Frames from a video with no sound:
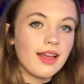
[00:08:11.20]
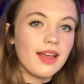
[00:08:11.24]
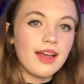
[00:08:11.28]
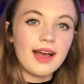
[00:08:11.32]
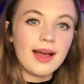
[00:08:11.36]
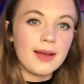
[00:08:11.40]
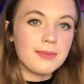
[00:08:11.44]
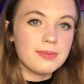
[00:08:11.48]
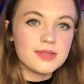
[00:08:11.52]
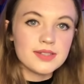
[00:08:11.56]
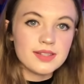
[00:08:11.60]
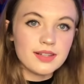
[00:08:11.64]

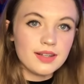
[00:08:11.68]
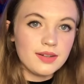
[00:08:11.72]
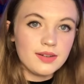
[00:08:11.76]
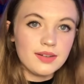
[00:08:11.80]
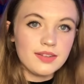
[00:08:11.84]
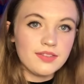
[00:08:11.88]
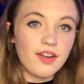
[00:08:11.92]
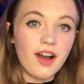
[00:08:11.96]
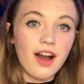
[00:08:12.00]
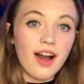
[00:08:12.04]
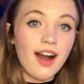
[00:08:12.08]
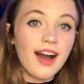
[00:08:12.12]

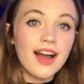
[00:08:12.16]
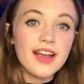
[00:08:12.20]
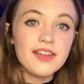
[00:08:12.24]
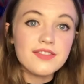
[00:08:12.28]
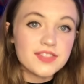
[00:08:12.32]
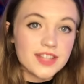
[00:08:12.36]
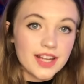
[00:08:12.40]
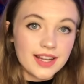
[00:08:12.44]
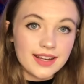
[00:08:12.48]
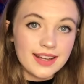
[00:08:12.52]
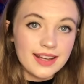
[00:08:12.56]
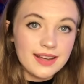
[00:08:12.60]
absolutely, I've
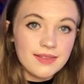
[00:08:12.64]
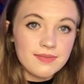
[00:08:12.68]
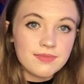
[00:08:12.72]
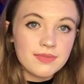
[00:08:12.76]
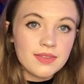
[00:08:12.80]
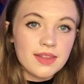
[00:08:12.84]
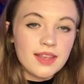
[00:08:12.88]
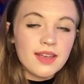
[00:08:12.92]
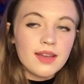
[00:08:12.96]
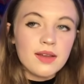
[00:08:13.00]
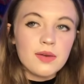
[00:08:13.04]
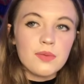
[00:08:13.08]
done it,
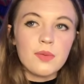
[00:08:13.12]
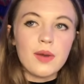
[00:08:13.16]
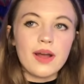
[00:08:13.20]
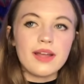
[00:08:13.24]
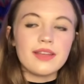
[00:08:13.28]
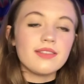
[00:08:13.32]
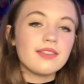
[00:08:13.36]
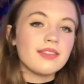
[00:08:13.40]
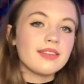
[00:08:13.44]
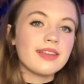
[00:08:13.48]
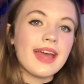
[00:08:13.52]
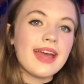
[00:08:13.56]
where
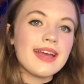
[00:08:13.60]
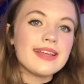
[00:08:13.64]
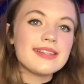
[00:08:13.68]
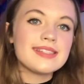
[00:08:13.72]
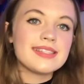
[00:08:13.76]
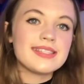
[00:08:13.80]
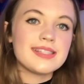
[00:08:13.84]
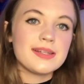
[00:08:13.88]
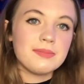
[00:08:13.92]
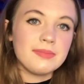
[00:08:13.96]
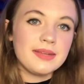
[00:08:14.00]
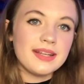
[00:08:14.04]
you'll get a
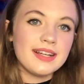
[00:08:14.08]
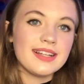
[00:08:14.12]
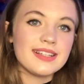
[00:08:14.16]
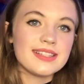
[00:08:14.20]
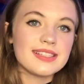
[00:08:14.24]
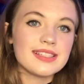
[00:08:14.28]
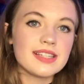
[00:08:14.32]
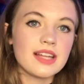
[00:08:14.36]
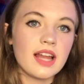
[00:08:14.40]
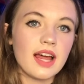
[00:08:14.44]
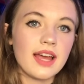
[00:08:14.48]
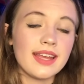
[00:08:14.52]

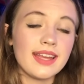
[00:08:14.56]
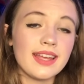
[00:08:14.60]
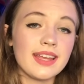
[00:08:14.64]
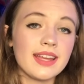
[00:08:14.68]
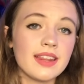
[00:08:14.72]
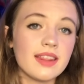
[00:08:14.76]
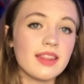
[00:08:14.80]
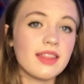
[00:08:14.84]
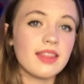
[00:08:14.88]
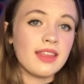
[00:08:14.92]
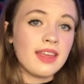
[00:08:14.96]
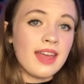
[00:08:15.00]
stimulus
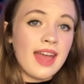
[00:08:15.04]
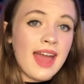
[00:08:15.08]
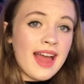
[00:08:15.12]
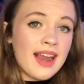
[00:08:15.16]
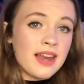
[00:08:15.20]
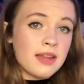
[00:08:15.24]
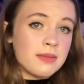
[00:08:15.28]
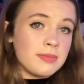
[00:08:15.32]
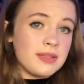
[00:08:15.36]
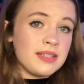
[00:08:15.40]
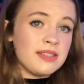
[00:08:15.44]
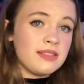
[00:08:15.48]
like the
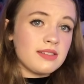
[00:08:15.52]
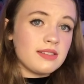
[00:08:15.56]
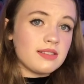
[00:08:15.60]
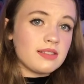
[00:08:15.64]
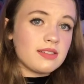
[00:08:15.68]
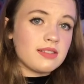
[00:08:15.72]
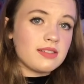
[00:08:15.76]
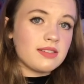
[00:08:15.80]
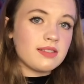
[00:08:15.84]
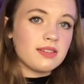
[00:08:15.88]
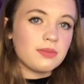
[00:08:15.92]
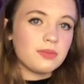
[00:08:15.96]

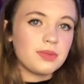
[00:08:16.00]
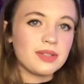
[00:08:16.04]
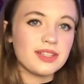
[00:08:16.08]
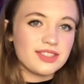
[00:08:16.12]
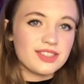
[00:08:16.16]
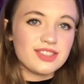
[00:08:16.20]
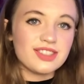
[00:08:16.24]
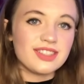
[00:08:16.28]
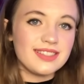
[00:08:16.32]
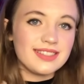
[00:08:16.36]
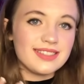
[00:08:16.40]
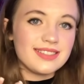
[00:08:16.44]
elements,
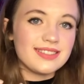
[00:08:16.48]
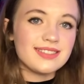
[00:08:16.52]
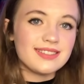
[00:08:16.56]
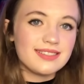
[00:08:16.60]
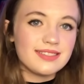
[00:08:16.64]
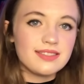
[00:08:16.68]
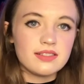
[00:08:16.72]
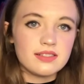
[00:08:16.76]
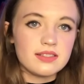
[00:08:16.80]
which is,